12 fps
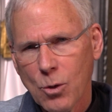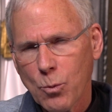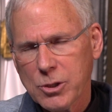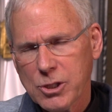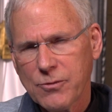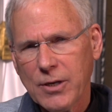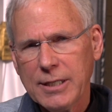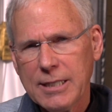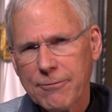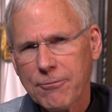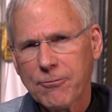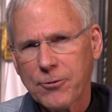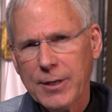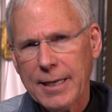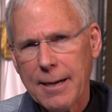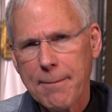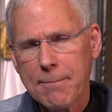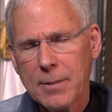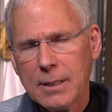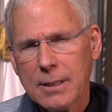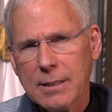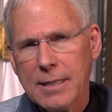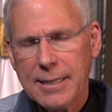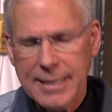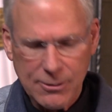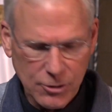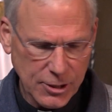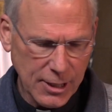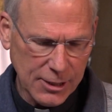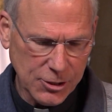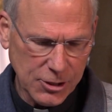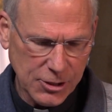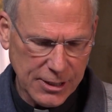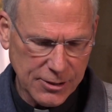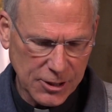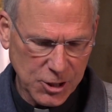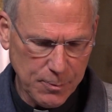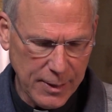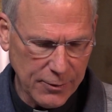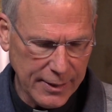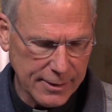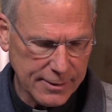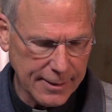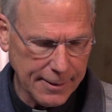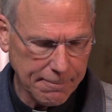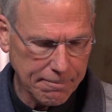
which is very different for him than the other touches he's experiencing.